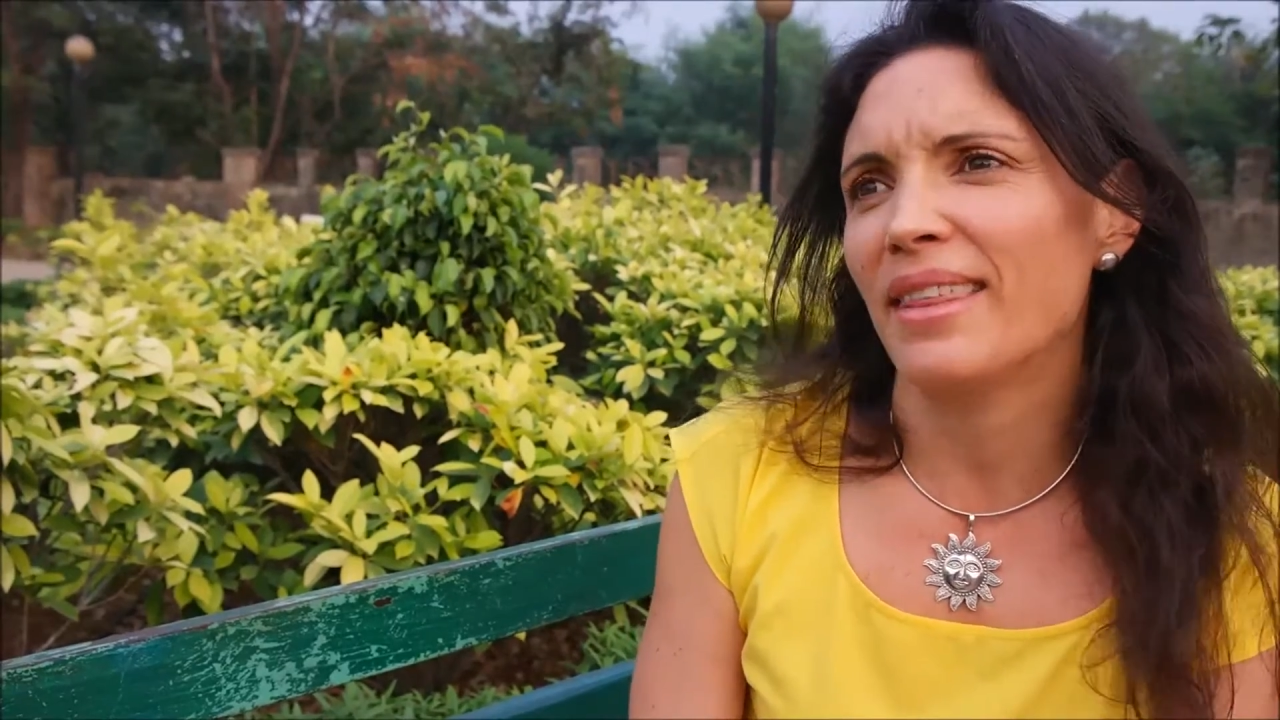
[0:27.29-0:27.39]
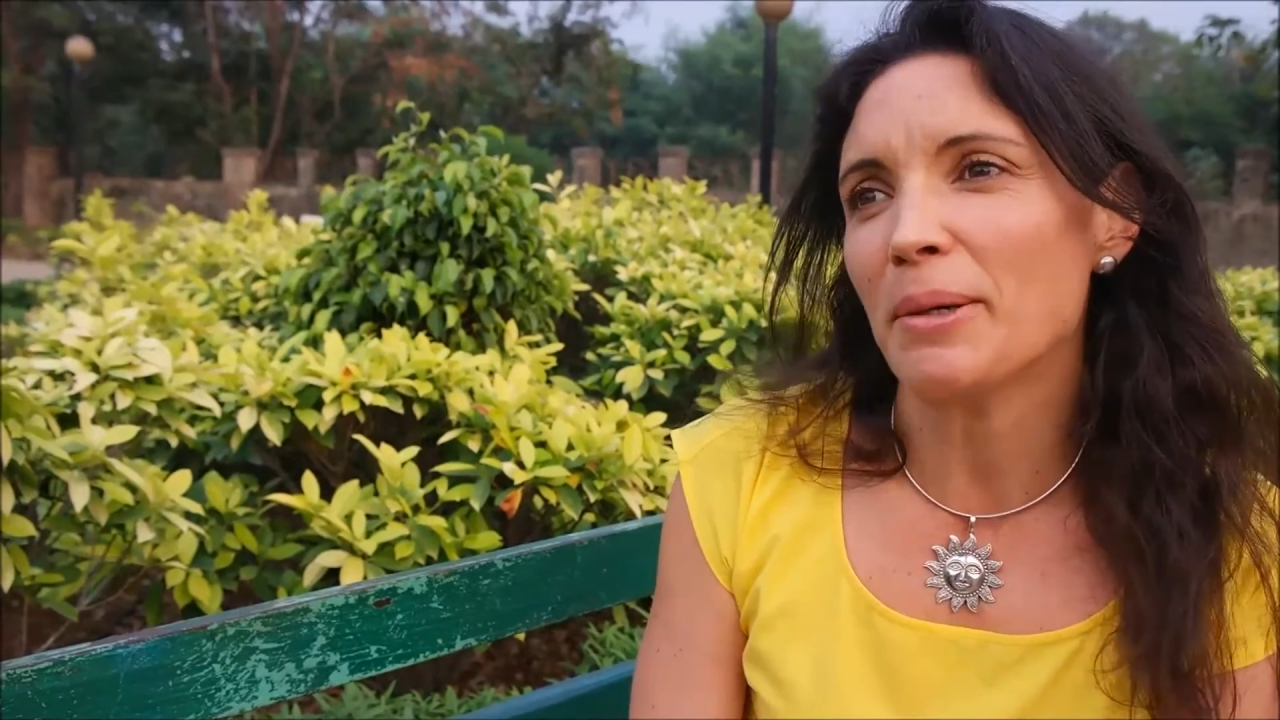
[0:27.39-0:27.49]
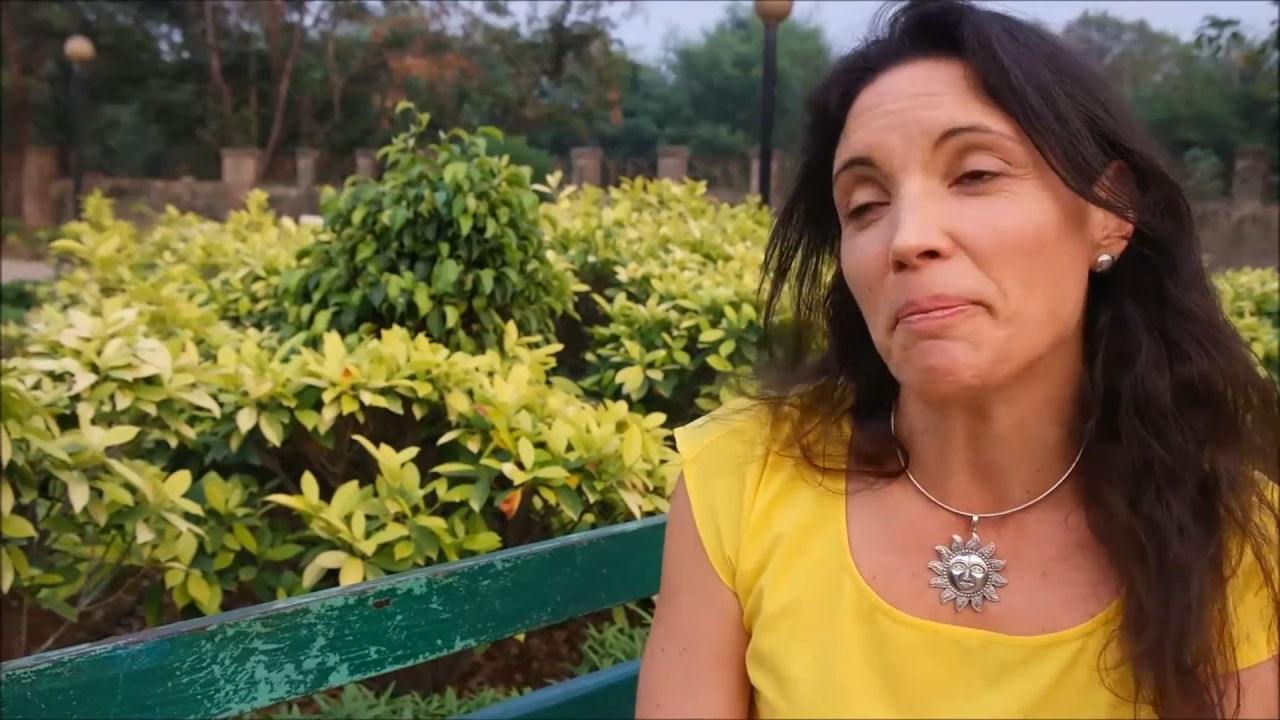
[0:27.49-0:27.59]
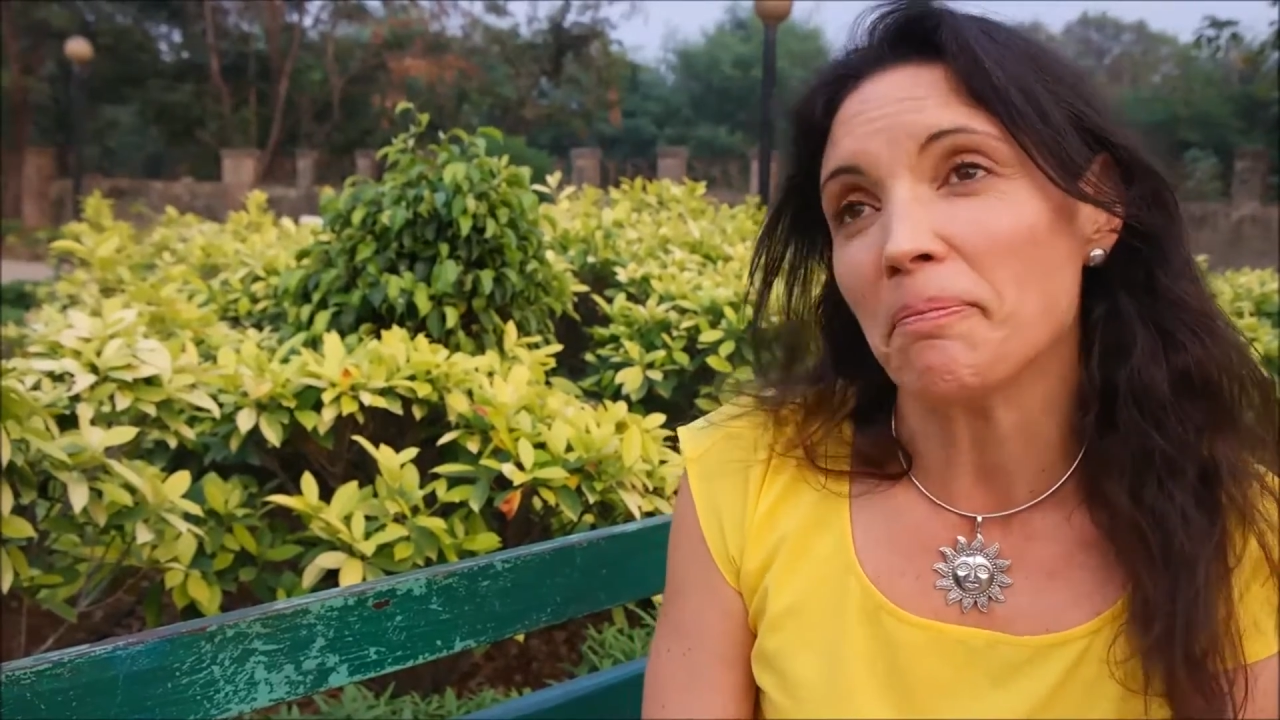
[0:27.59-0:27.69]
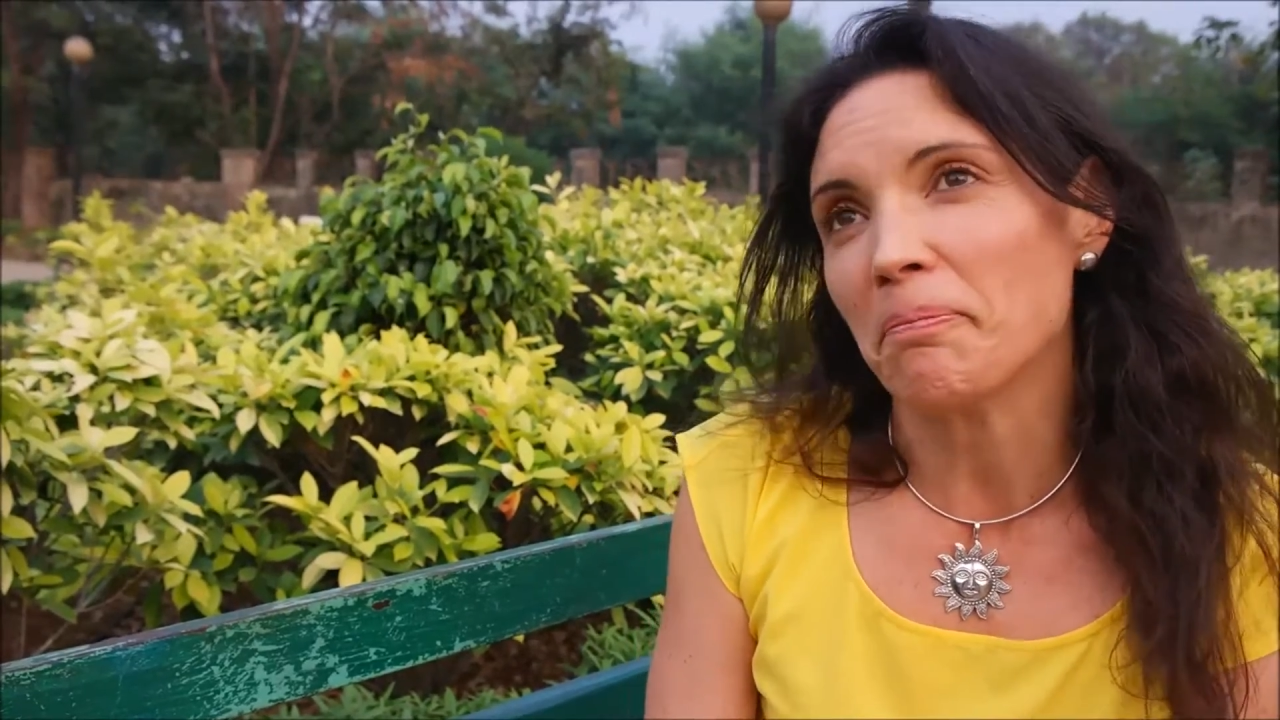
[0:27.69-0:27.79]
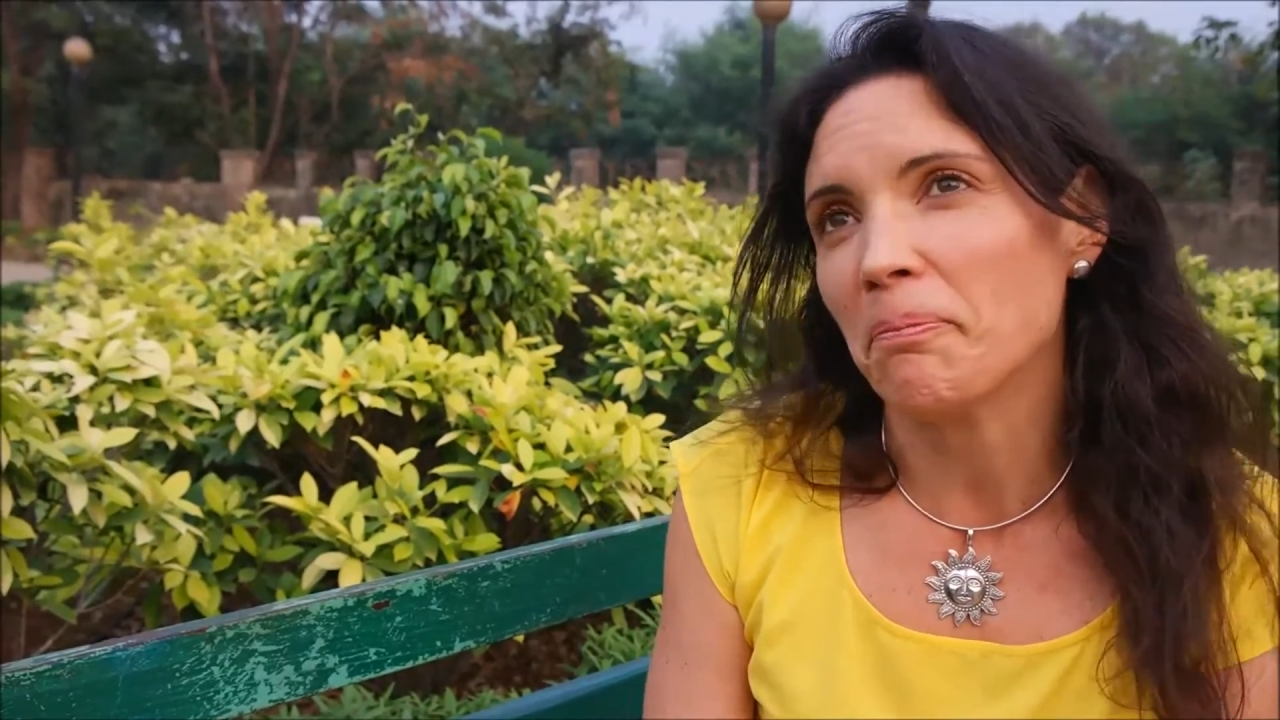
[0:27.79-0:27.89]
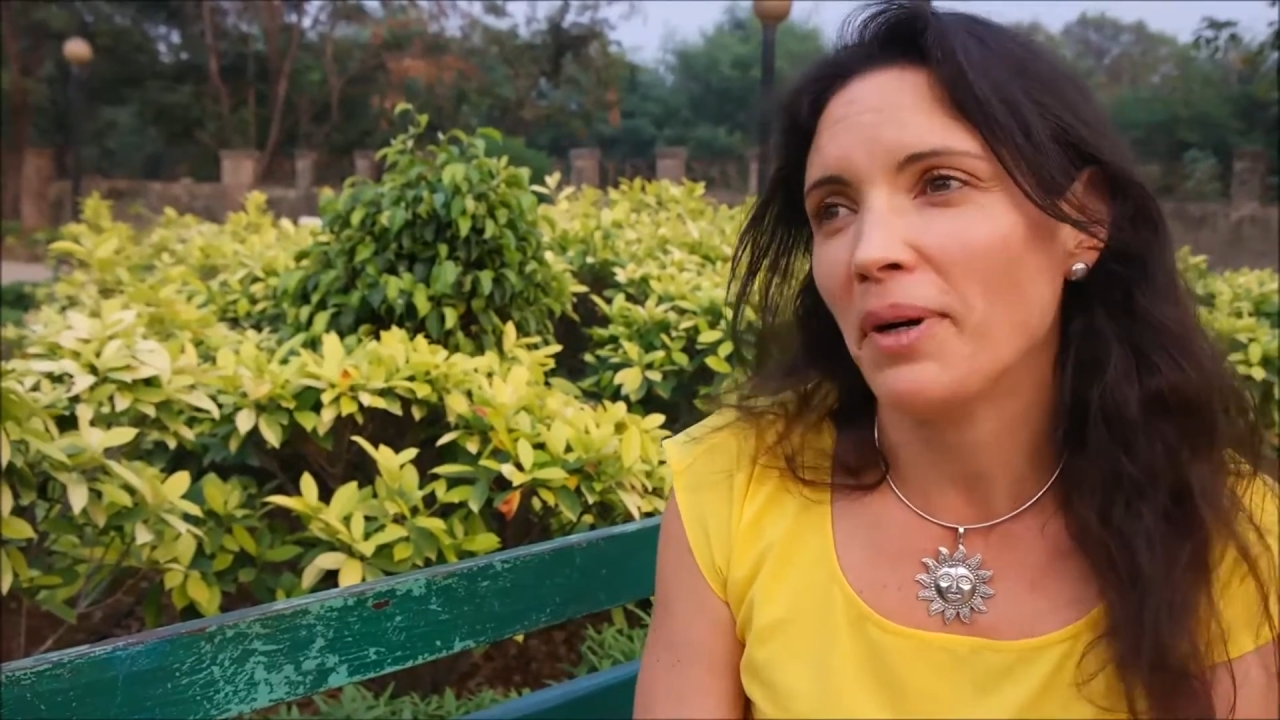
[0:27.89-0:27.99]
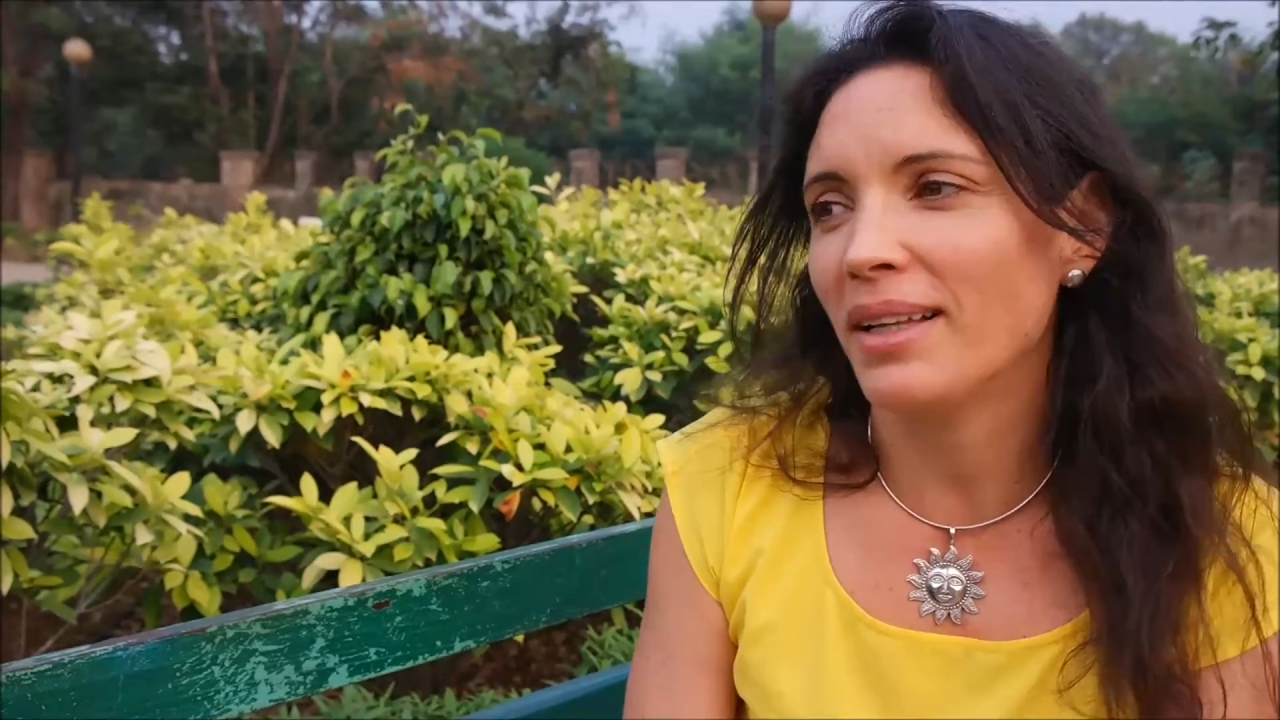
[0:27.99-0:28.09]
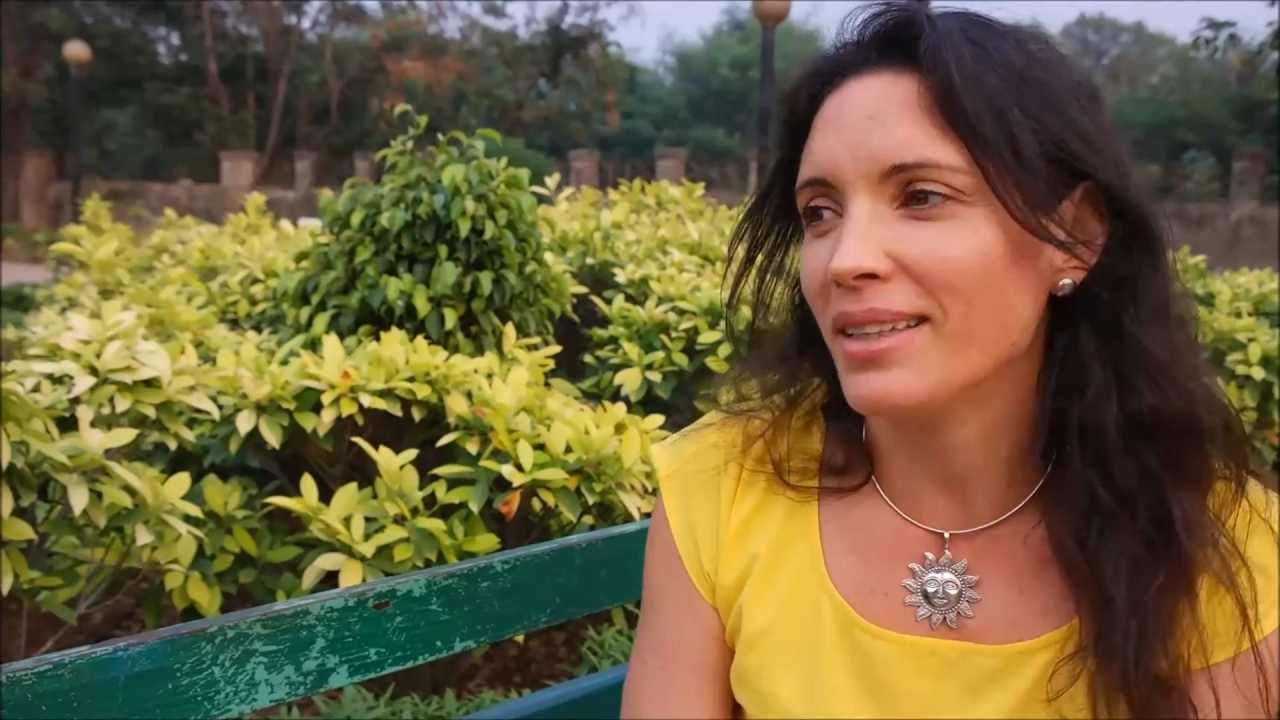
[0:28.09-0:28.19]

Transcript: thought, well,